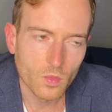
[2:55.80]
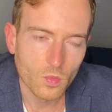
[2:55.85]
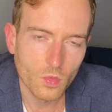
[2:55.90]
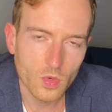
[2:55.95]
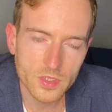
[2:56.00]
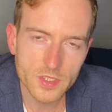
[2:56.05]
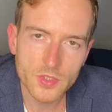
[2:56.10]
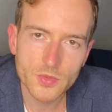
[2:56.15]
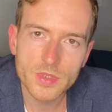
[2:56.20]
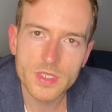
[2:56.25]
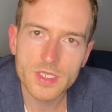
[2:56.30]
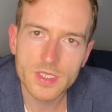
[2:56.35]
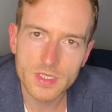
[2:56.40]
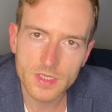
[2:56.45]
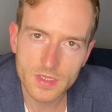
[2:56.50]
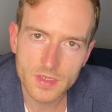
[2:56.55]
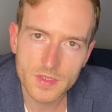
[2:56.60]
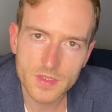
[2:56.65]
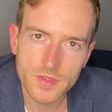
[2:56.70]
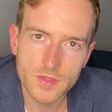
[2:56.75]
What do we
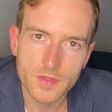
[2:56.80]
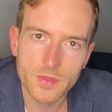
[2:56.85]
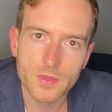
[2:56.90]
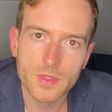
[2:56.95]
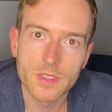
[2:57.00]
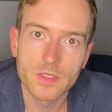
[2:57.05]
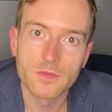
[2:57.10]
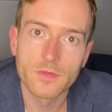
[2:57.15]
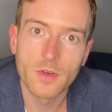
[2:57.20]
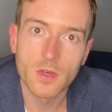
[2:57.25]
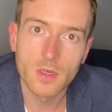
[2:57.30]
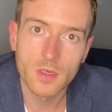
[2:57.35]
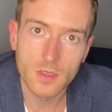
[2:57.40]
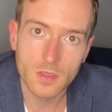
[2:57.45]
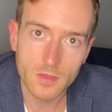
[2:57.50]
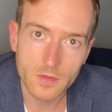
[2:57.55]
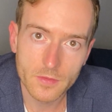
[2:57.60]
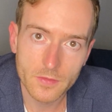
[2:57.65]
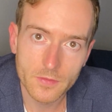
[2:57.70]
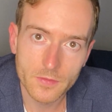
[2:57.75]
need to
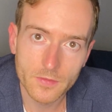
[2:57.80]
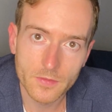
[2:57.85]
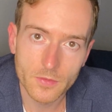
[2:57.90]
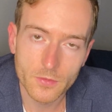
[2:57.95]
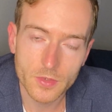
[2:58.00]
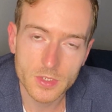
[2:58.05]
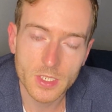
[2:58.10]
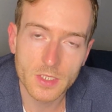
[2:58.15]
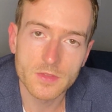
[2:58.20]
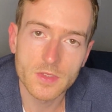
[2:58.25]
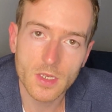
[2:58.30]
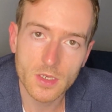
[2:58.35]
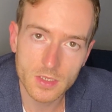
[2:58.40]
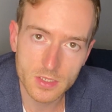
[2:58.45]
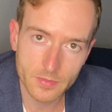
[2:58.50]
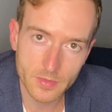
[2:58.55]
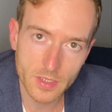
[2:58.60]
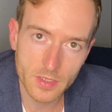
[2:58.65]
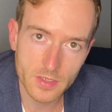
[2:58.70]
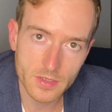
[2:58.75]
evolve, which I've
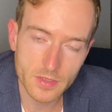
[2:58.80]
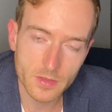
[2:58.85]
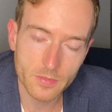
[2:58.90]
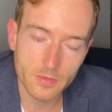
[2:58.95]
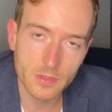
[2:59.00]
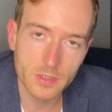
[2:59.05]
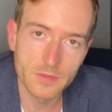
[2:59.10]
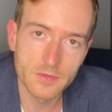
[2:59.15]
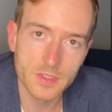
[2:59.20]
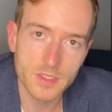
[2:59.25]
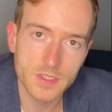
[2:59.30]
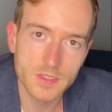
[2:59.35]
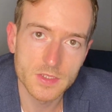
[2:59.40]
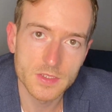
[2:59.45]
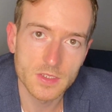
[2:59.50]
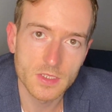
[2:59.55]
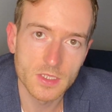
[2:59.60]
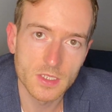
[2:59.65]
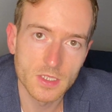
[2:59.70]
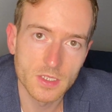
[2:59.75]
talked about in the
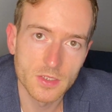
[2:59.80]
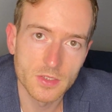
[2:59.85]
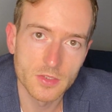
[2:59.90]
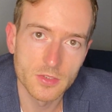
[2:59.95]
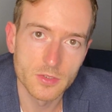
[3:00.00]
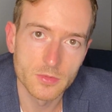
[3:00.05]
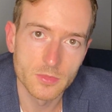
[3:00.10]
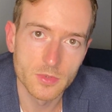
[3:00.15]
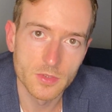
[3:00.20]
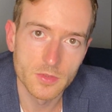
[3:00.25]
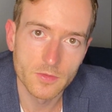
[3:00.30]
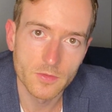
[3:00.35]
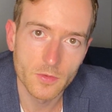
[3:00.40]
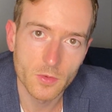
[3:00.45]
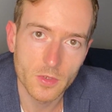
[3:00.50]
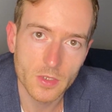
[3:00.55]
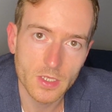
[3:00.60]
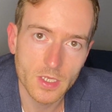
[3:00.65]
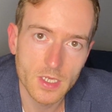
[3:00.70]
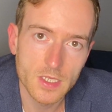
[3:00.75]
previous uh, new moon
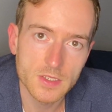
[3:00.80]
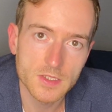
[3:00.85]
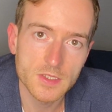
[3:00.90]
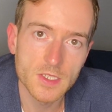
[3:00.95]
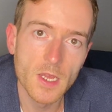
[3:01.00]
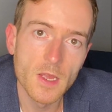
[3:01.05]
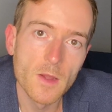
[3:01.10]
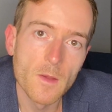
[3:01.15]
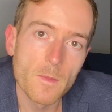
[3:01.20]
forecast,